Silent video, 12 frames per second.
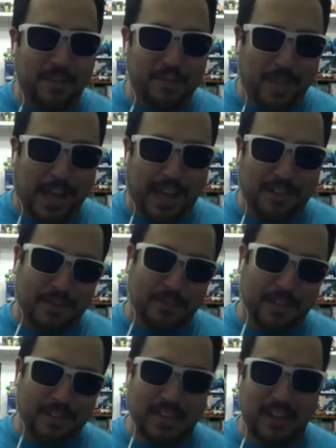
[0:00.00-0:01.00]
was black. So I'm
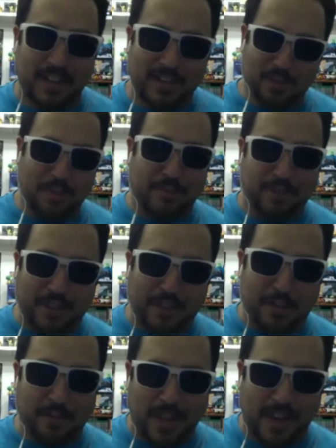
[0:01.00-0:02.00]
going to say Joey
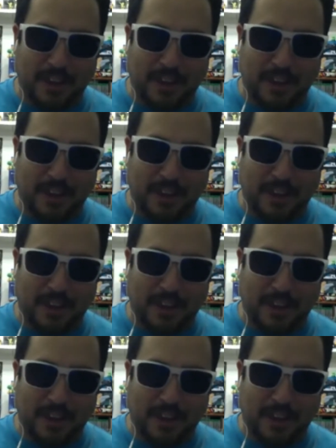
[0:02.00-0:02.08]
Fatone, black